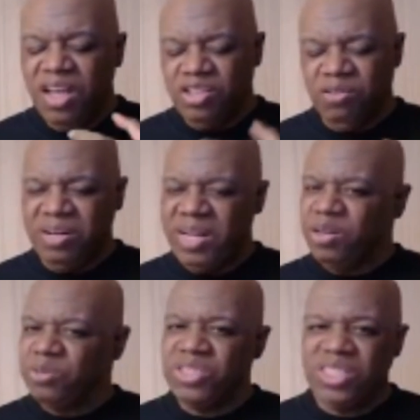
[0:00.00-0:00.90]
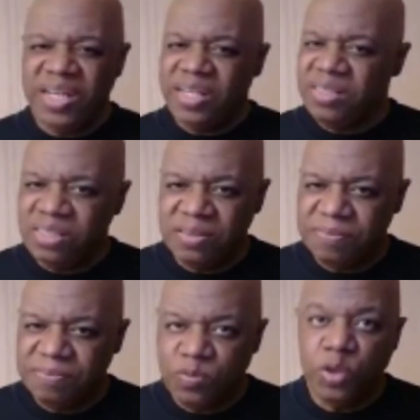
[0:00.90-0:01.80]
Your nails change,
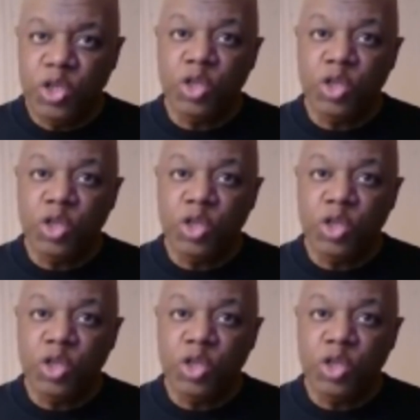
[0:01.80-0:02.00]
when